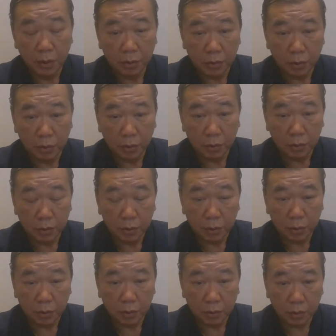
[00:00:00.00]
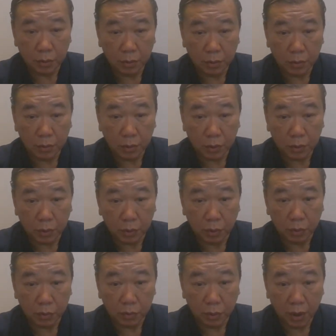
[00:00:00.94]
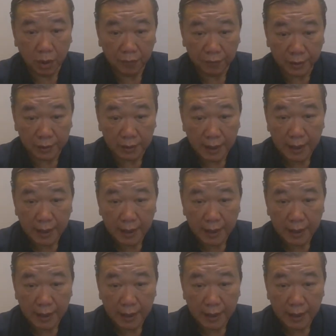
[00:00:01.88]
her face.